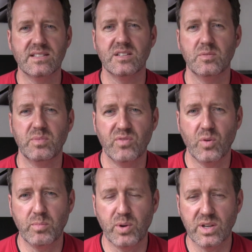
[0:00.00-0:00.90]
to do before
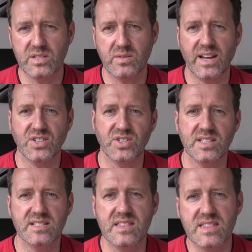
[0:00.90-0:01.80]
we put it into action
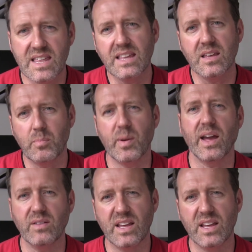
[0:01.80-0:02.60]
is think about,